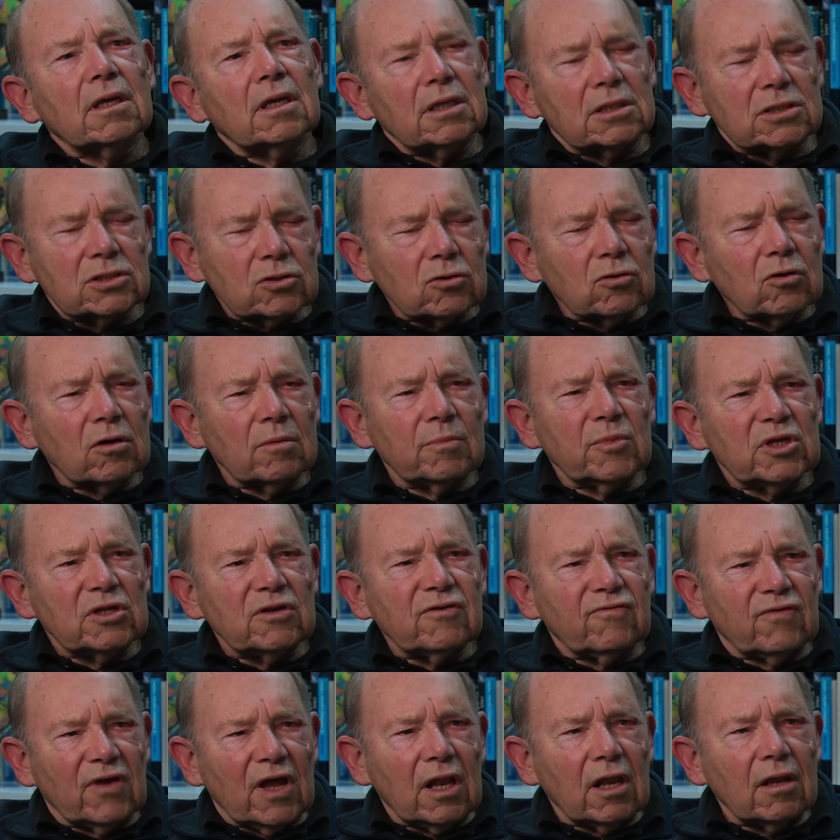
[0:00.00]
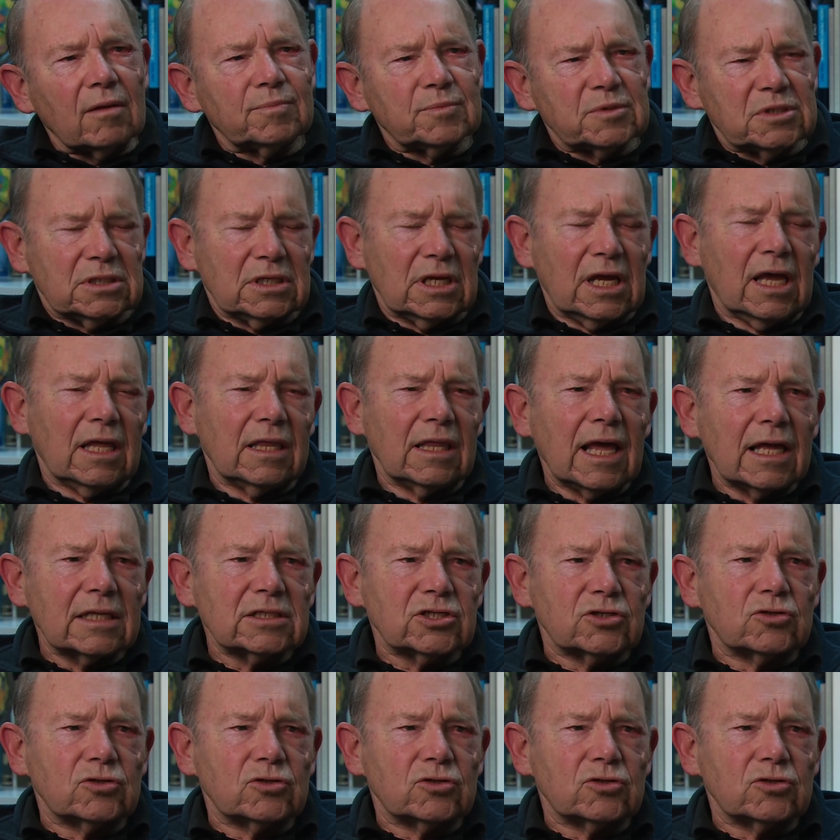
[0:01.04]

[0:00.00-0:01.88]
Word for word: a storm had developed, and that